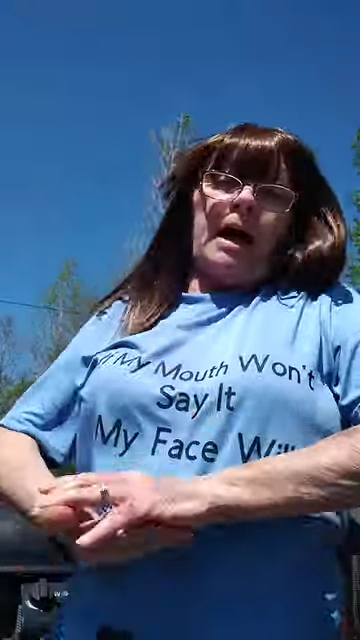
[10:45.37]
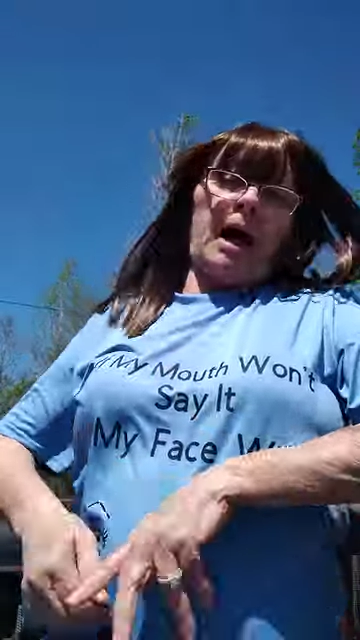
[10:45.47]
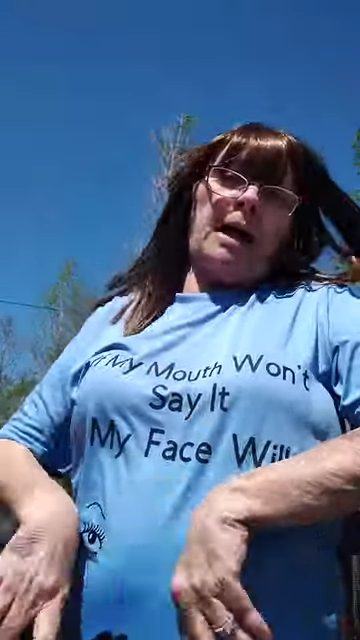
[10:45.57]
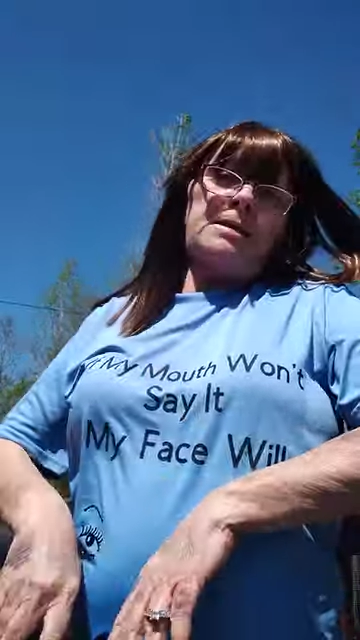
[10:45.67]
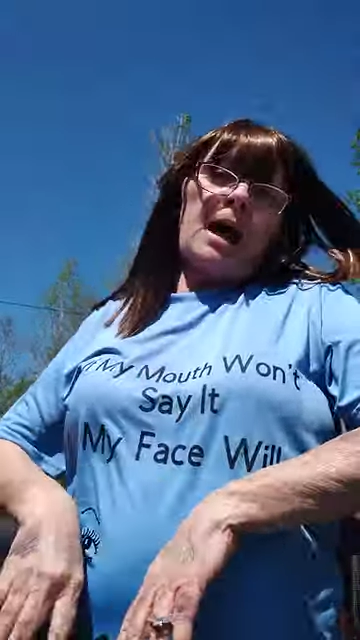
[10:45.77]

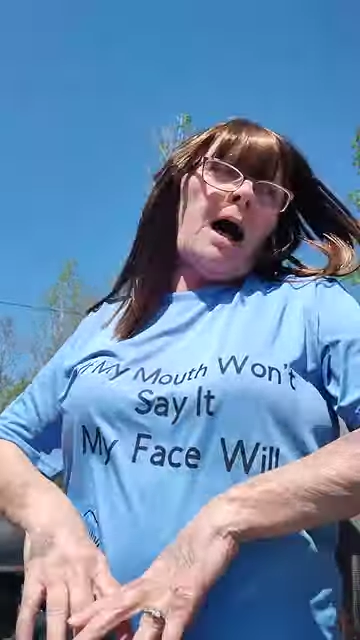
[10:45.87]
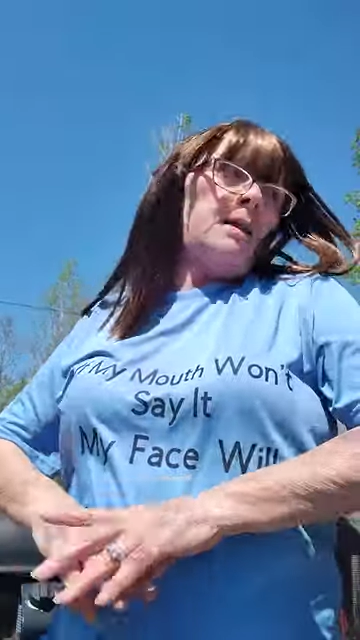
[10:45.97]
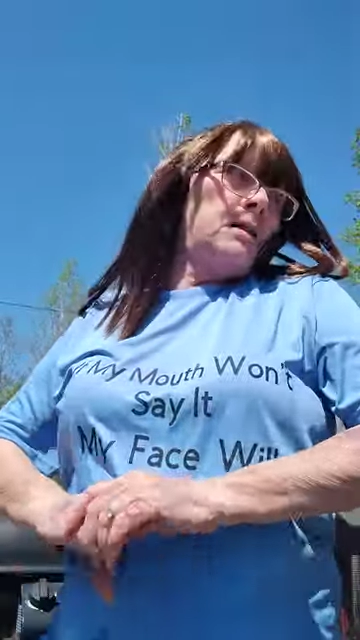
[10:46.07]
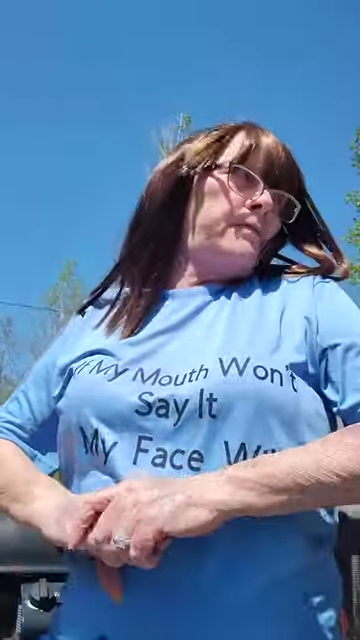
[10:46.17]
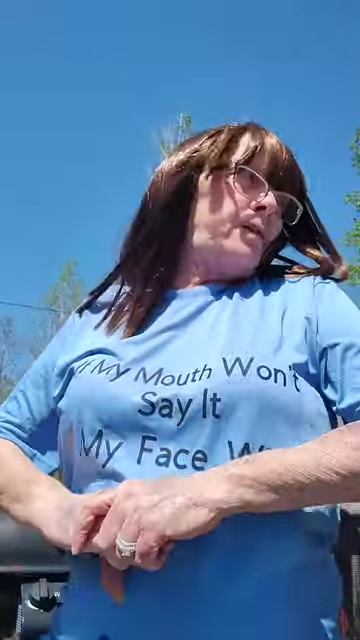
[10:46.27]
guys, I
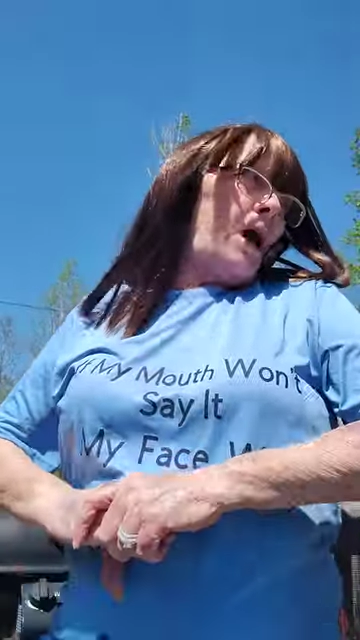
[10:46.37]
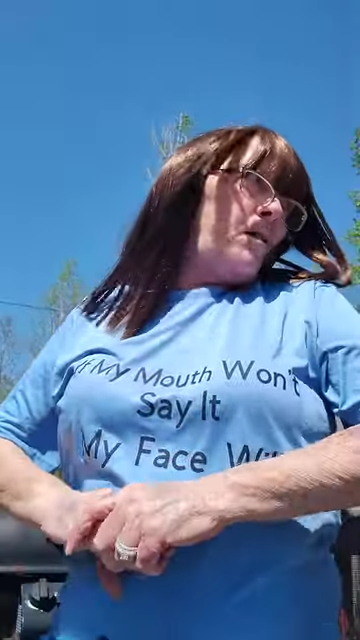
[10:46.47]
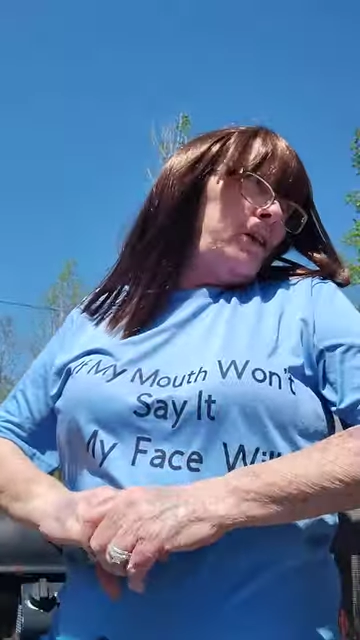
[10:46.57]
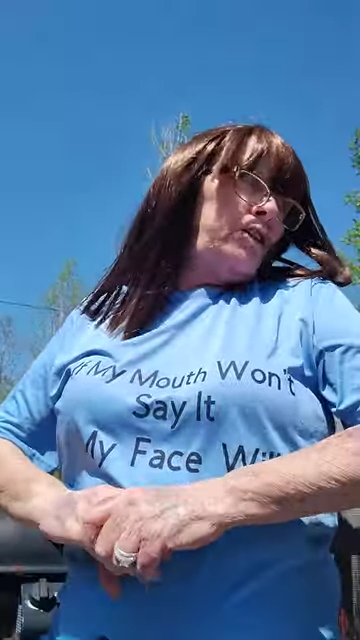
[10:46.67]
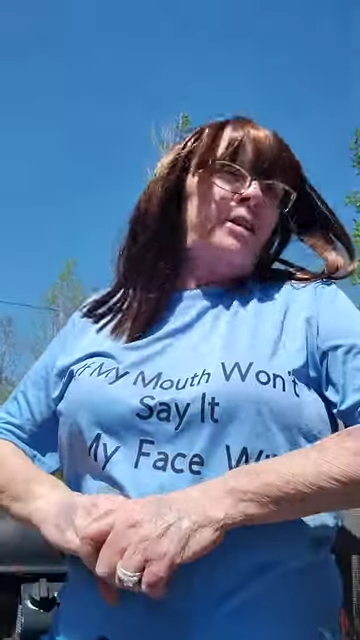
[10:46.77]
love
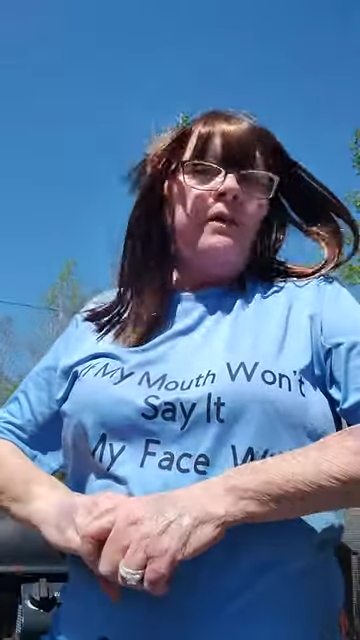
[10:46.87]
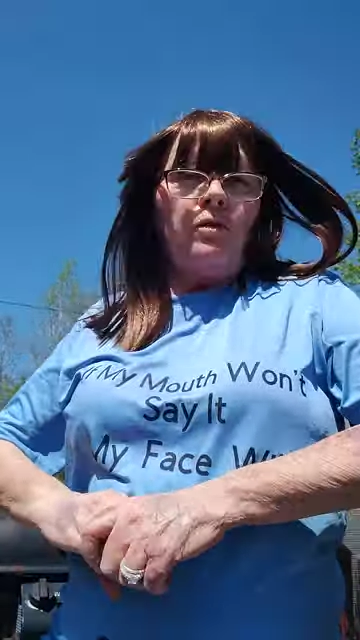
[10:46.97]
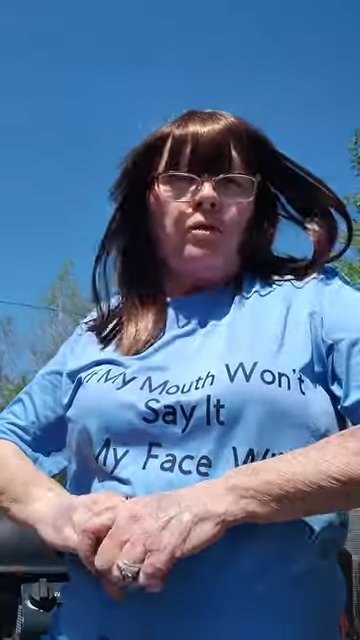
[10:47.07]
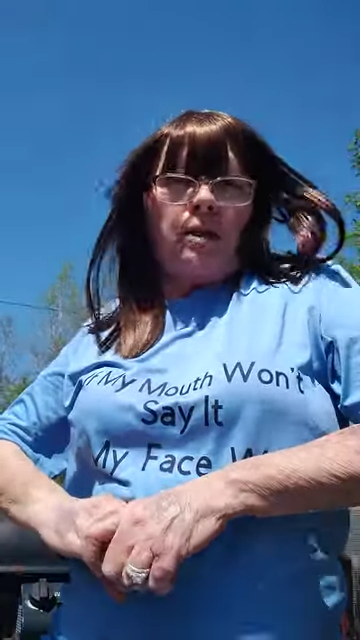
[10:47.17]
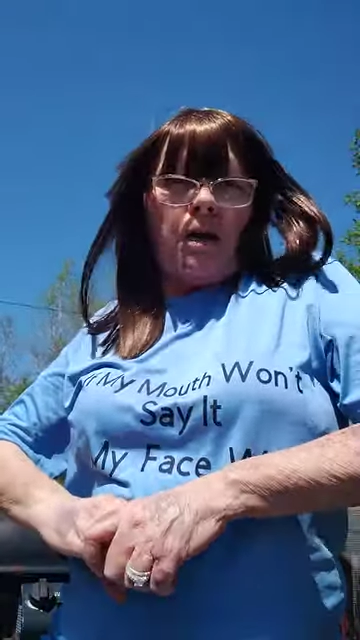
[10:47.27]
y'all, each and
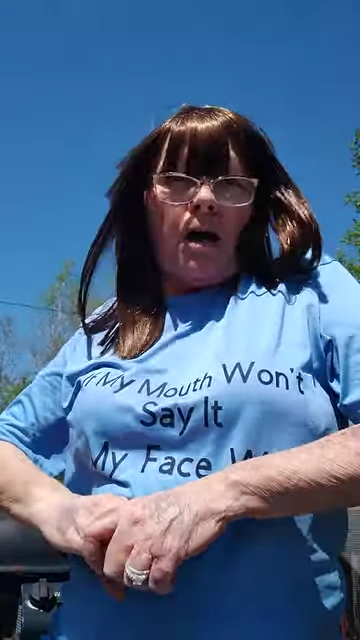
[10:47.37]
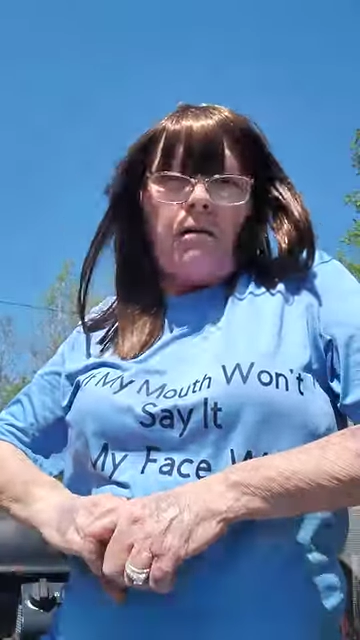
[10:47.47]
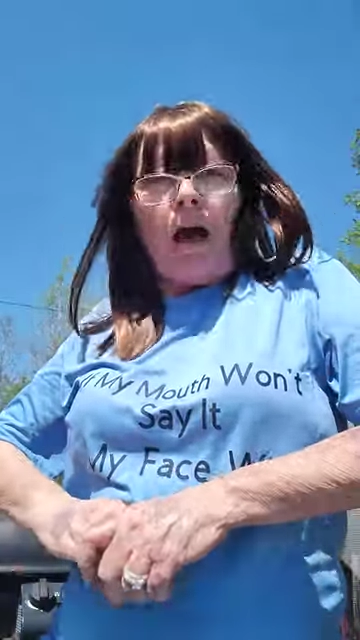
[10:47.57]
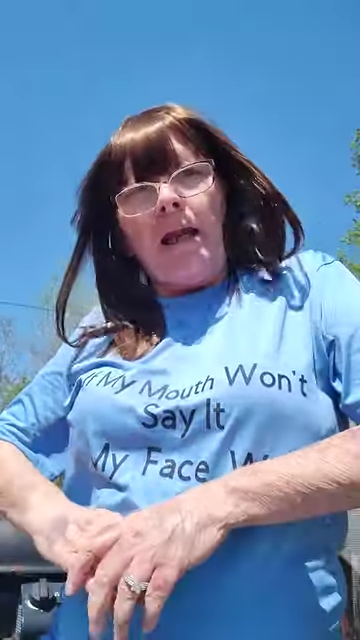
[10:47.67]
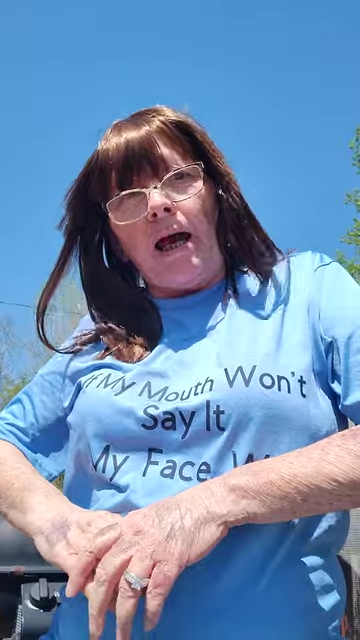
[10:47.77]
every one of
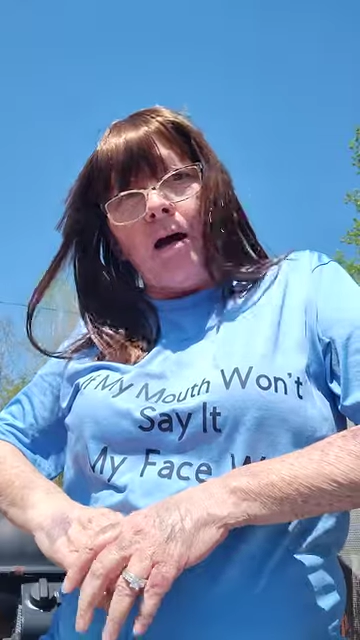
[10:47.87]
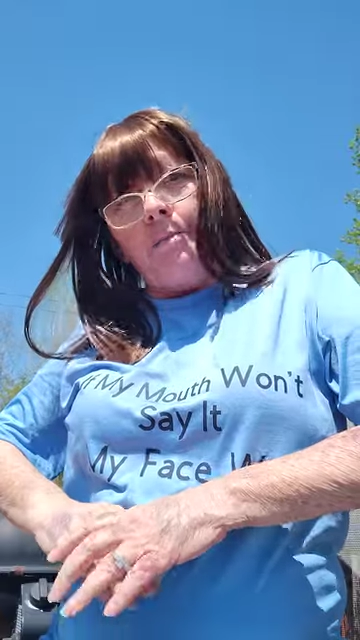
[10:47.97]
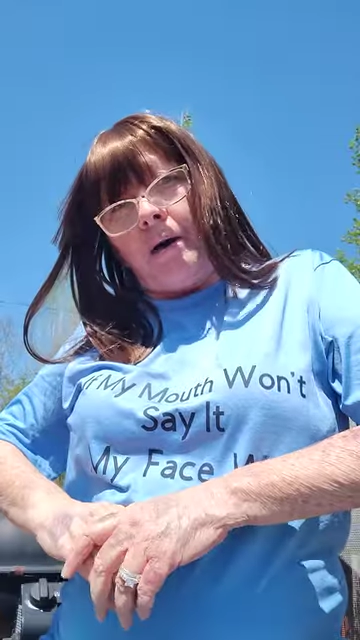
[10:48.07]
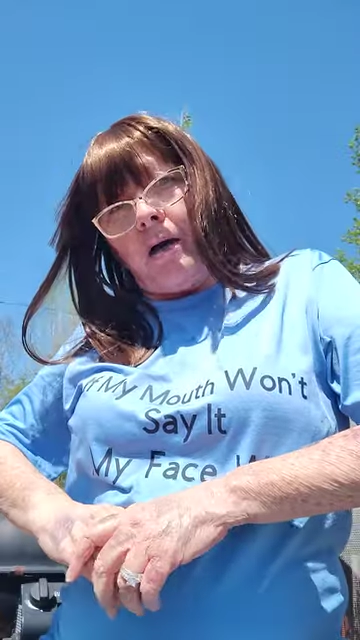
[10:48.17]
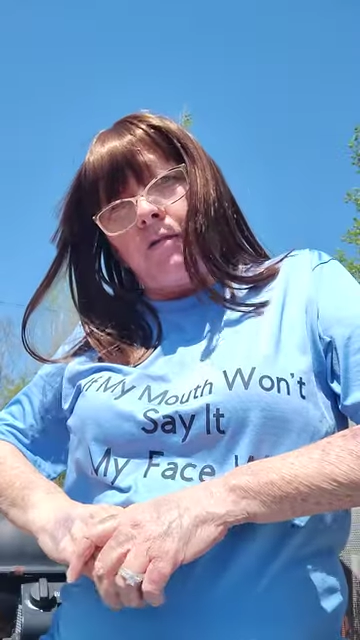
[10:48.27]
y'all. And I
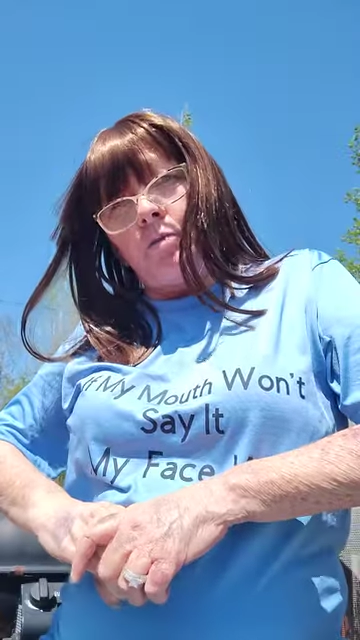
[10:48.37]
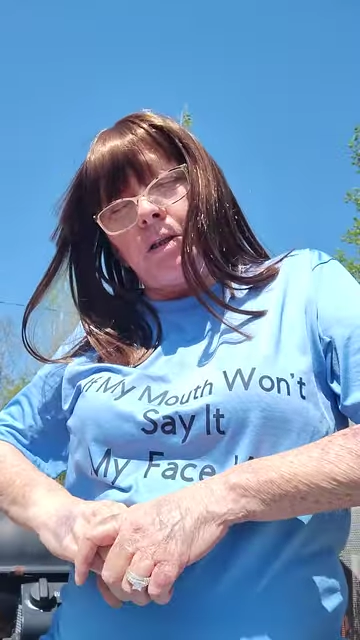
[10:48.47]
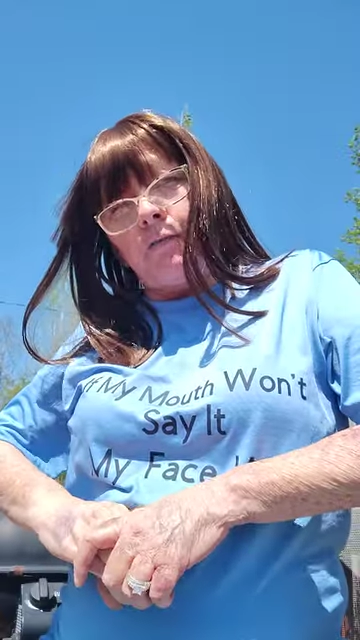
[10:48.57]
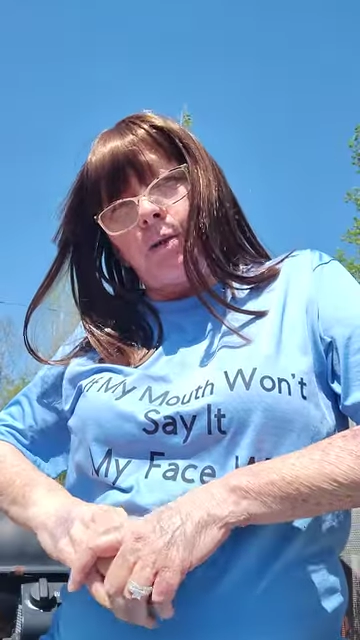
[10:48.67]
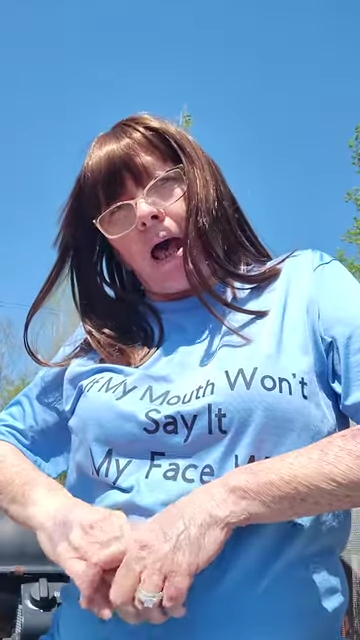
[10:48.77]
hope y'all have a
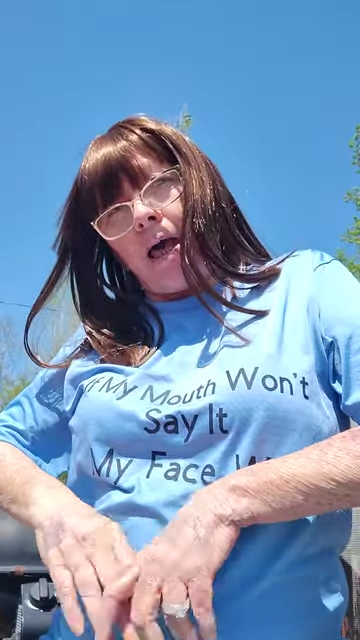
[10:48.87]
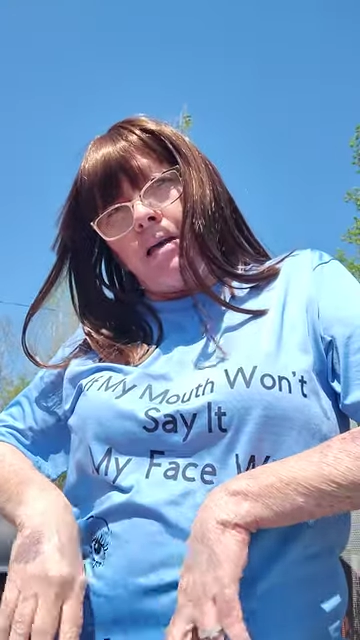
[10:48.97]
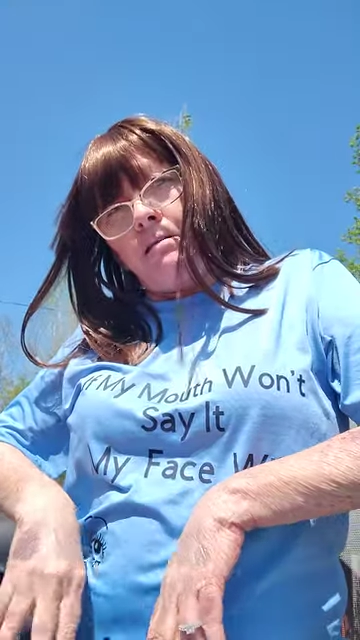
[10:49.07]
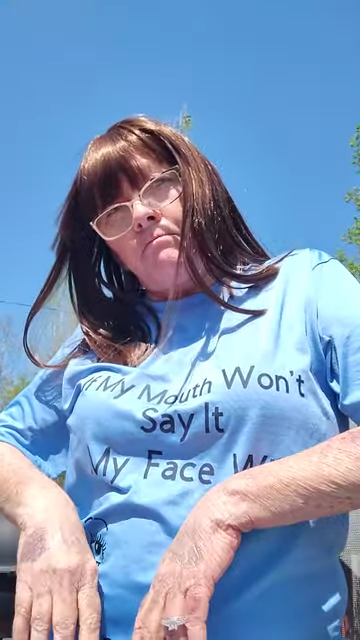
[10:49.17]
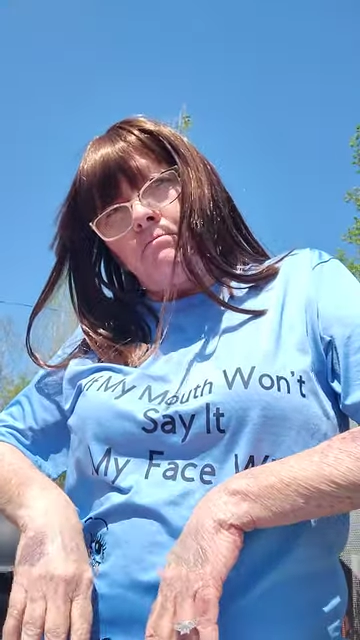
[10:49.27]
wonderful day.